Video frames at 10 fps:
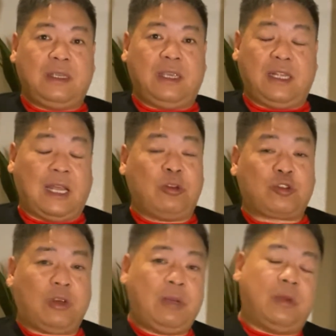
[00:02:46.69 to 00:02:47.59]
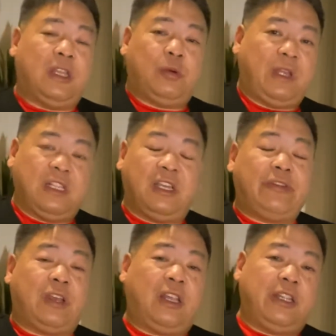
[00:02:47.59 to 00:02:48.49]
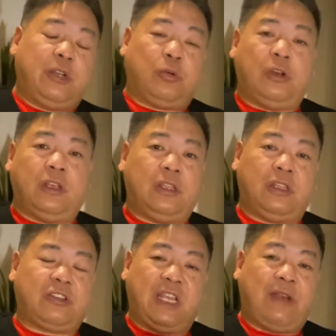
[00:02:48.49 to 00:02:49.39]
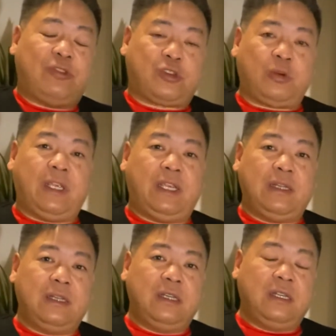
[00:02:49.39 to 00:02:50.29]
and that was great, by the way. I loved the Holiday Royal. The staff was great.